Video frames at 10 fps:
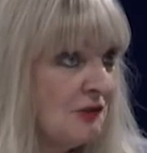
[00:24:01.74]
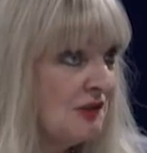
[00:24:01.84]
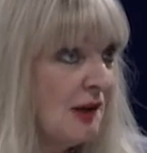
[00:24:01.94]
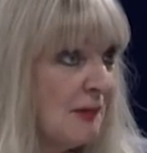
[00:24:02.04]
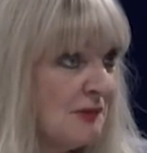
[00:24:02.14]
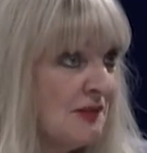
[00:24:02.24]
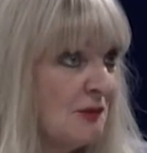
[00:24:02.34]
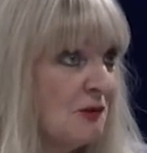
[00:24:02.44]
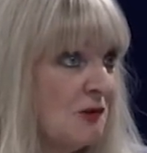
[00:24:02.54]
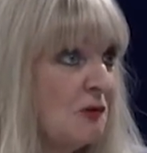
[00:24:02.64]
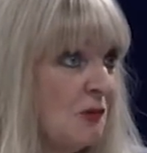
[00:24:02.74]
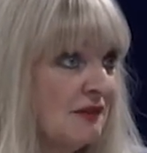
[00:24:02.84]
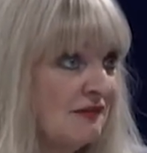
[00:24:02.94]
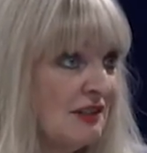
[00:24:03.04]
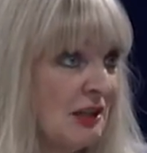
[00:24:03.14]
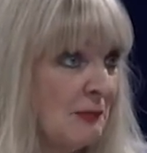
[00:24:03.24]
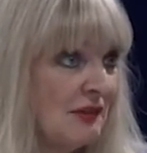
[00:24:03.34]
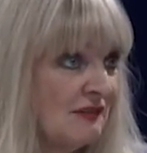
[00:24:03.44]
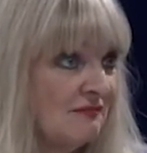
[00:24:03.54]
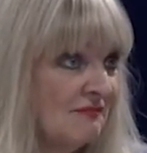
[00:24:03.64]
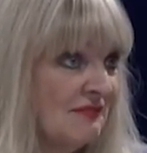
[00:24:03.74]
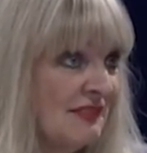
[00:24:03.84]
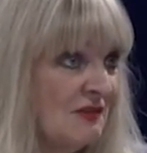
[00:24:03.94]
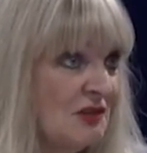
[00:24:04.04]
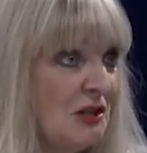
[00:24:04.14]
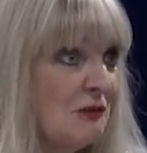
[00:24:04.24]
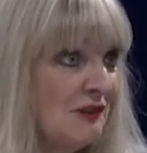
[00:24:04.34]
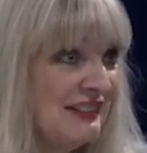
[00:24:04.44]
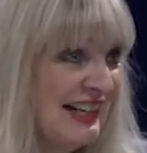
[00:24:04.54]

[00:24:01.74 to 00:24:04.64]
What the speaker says: synopsis, or do you want to keep it secret?